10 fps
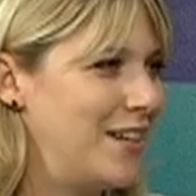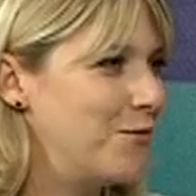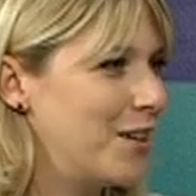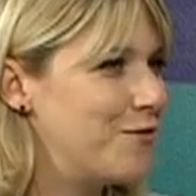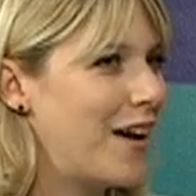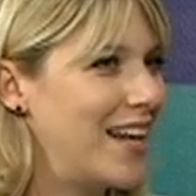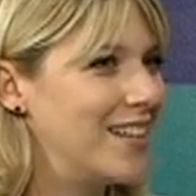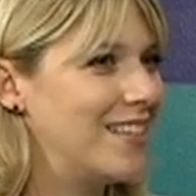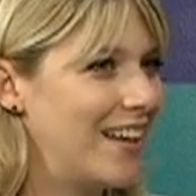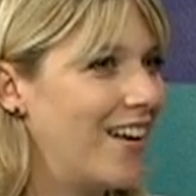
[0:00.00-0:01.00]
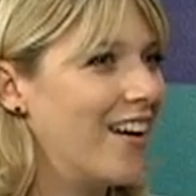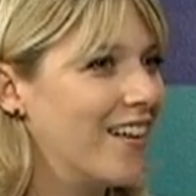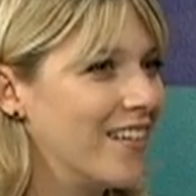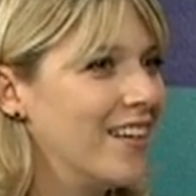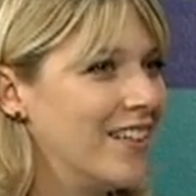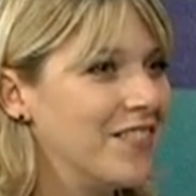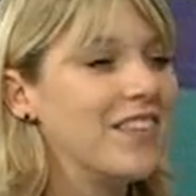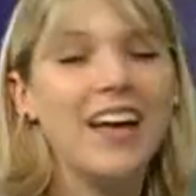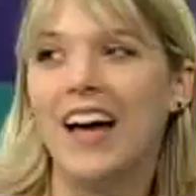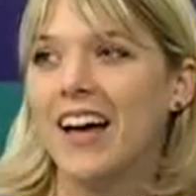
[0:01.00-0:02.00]
and what a find that they are.
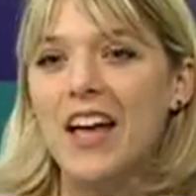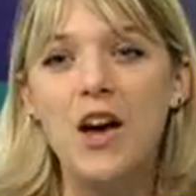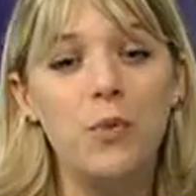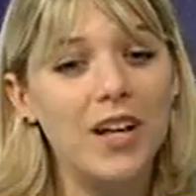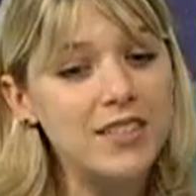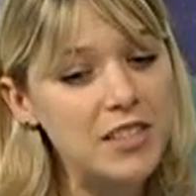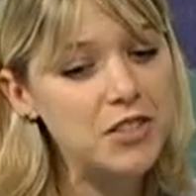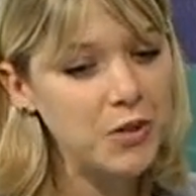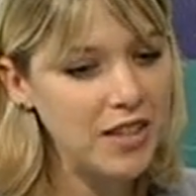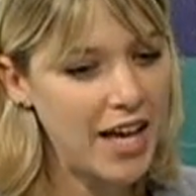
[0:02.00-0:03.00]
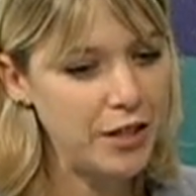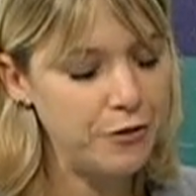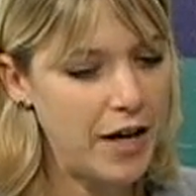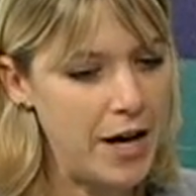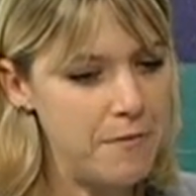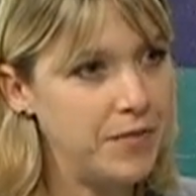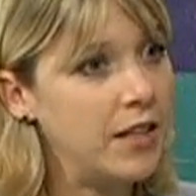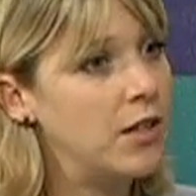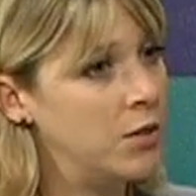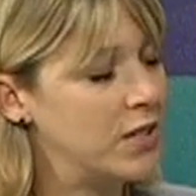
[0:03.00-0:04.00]
Yeah. We also do a lot of,
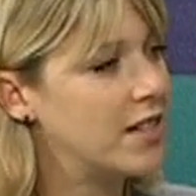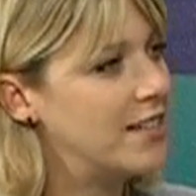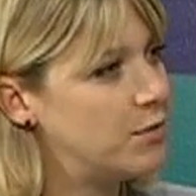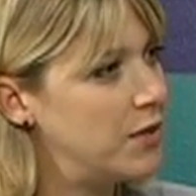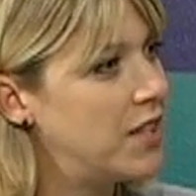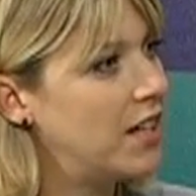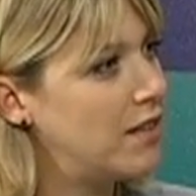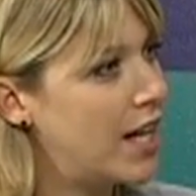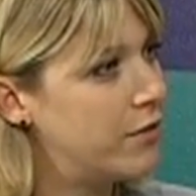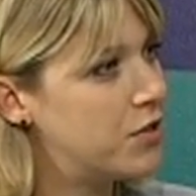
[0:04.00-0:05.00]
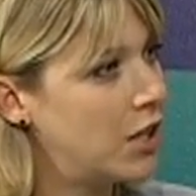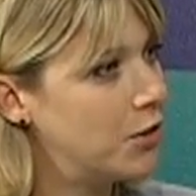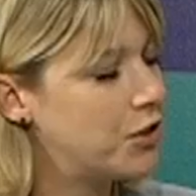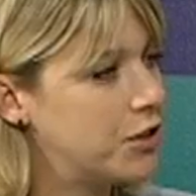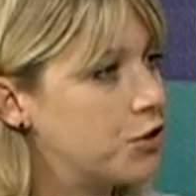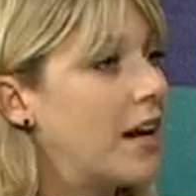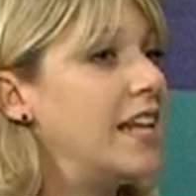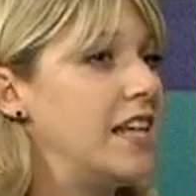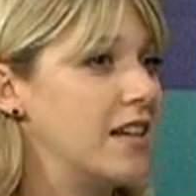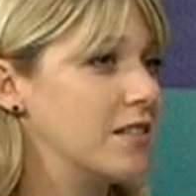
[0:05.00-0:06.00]
in Wisconsin, we've done a lot of shelter
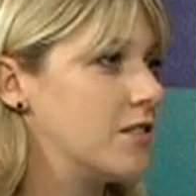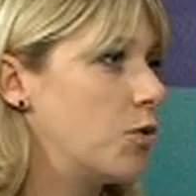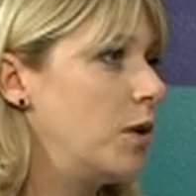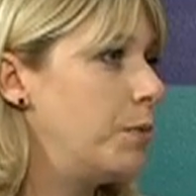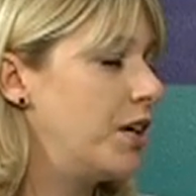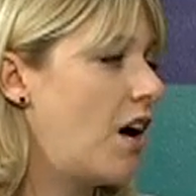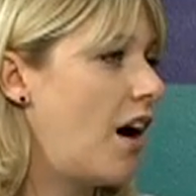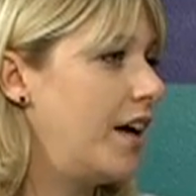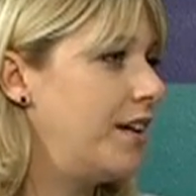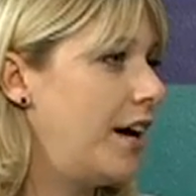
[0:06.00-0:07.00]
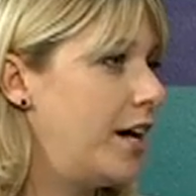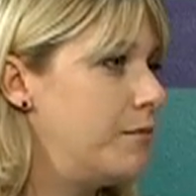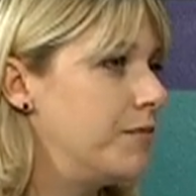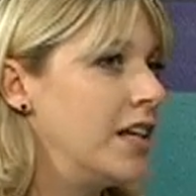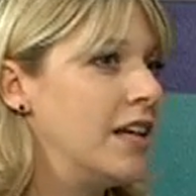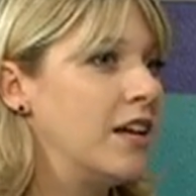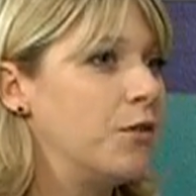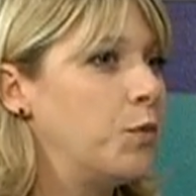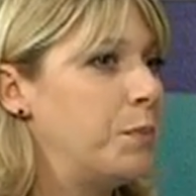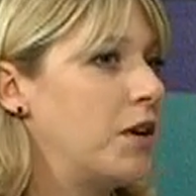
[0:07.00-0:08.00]
trainings. So we'll put on
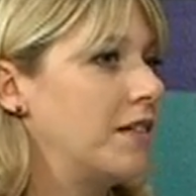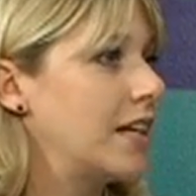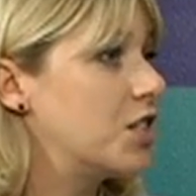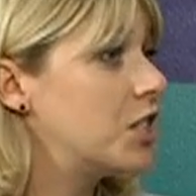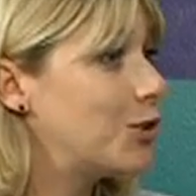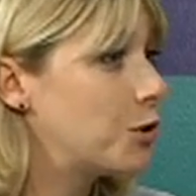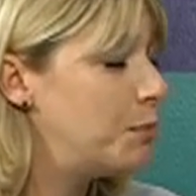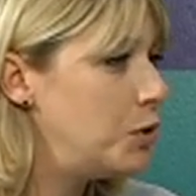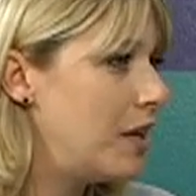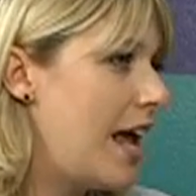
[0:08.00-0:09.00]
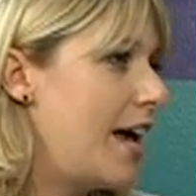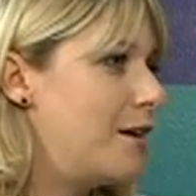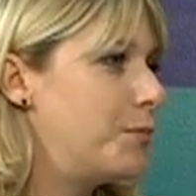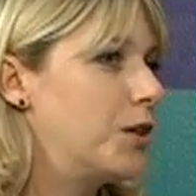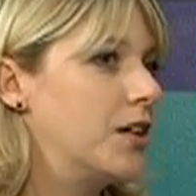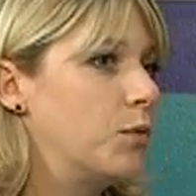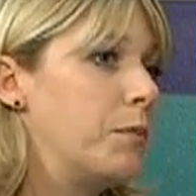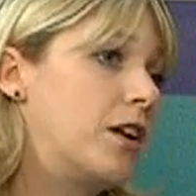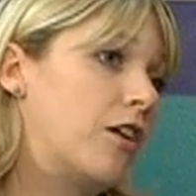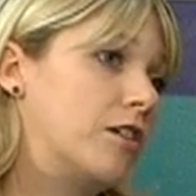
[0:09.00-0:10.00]
we put on like a shelter boot camp, or we
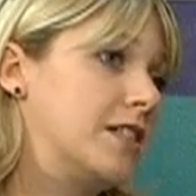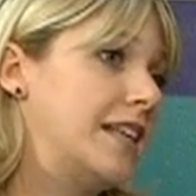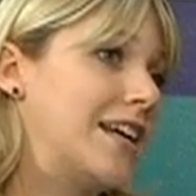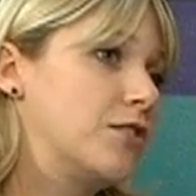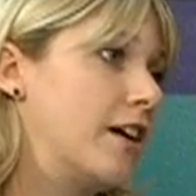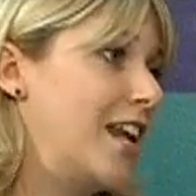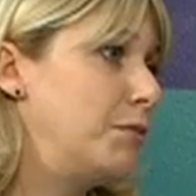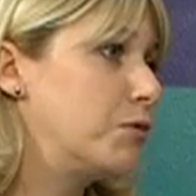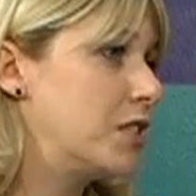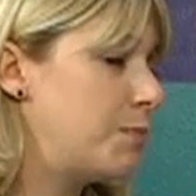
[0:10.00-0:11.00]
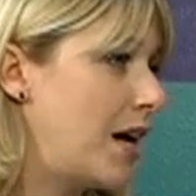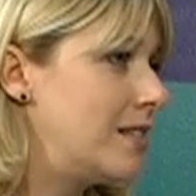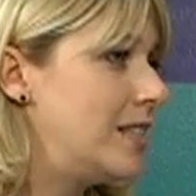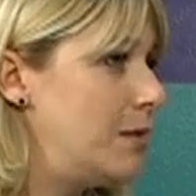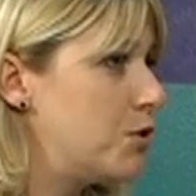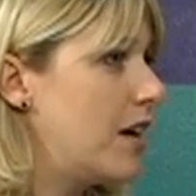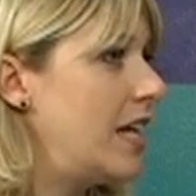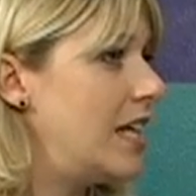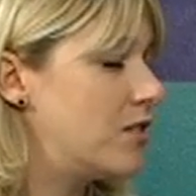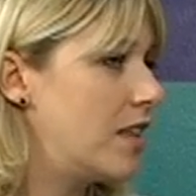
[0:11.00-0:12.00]
put on our disaster animal response team
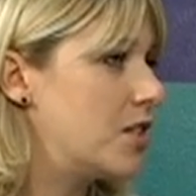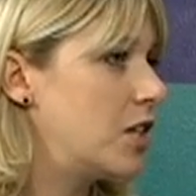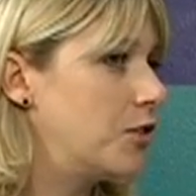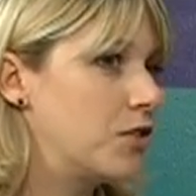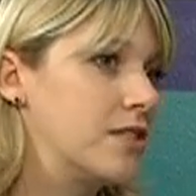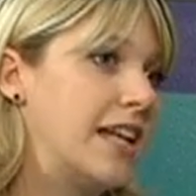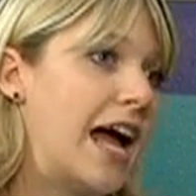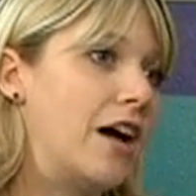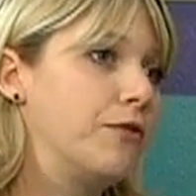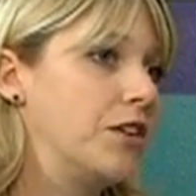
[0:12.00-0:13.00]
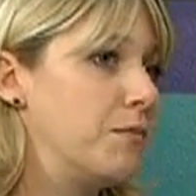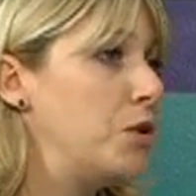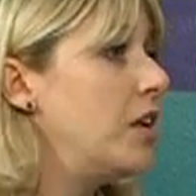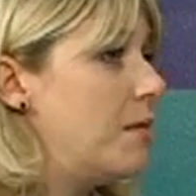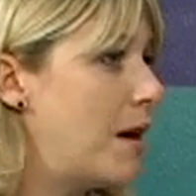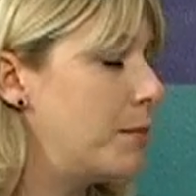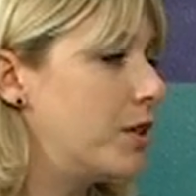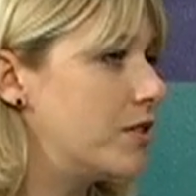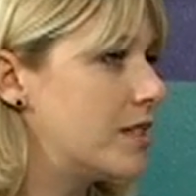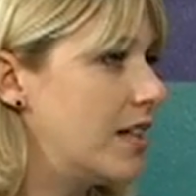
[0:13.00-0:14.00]
training so that shelter staff and community
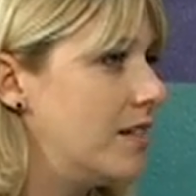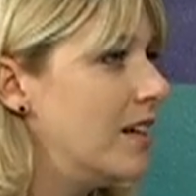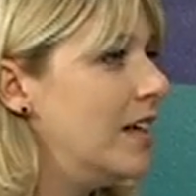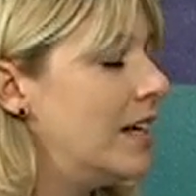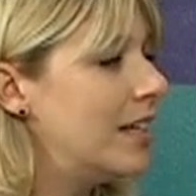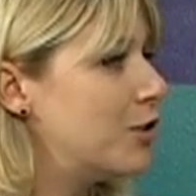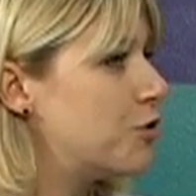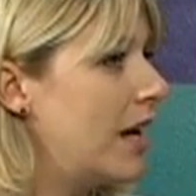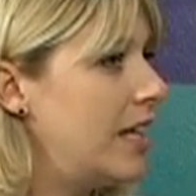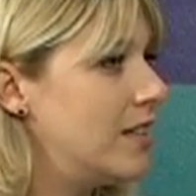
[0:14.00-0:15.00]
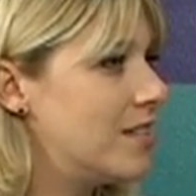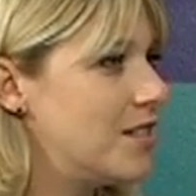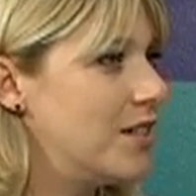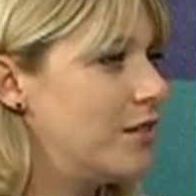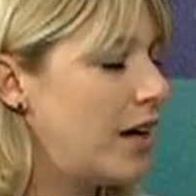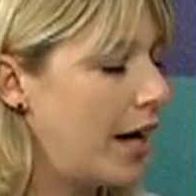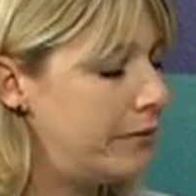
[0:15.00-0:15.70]
members can get trained to